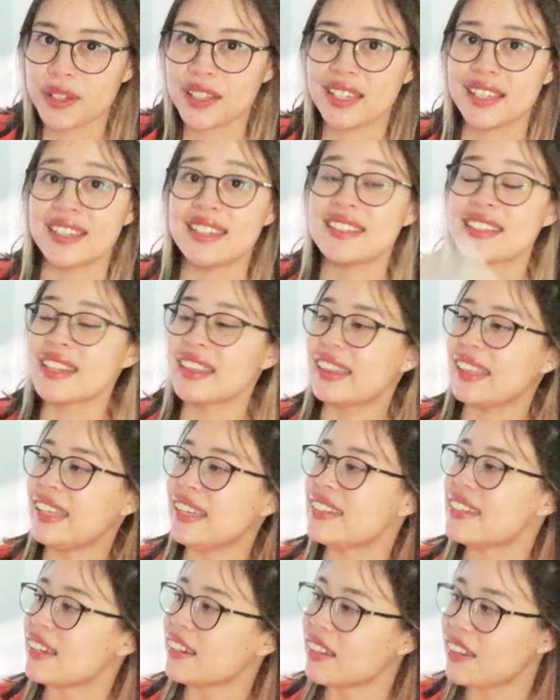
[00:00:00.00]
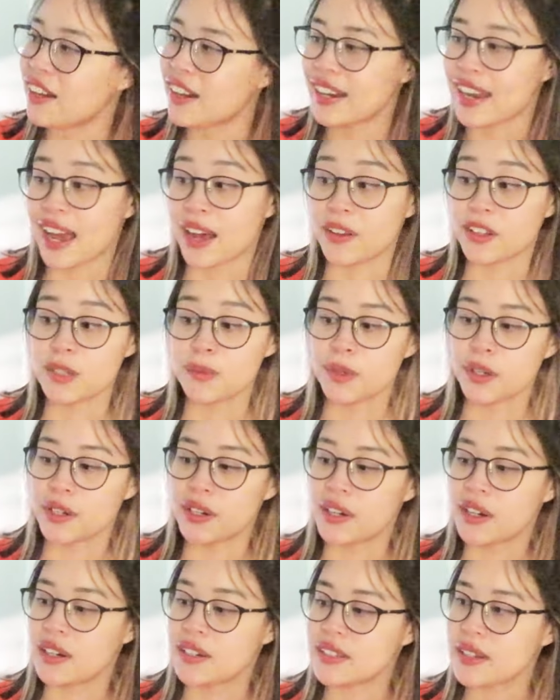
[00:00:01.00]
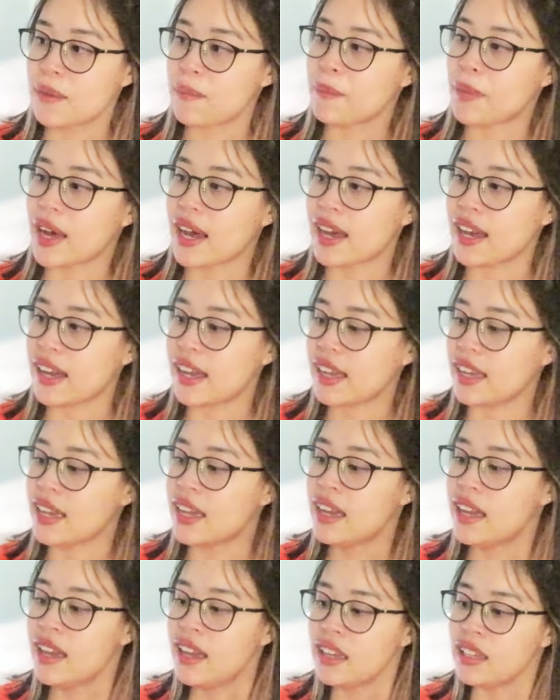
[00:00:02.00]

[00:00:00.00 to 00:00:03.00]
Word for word: book is The Decagon House Murders by